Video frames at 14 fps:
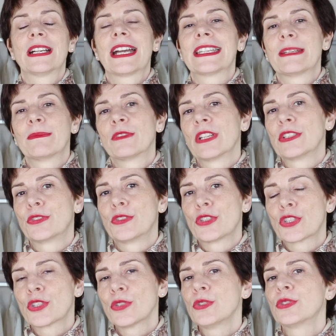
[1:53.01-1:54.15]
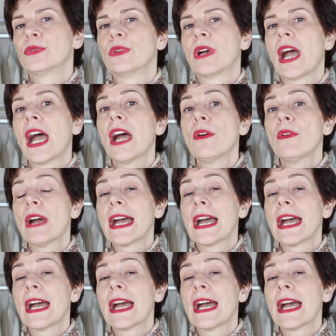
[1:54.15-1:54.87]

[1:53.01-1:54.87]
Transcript: I am going to show you how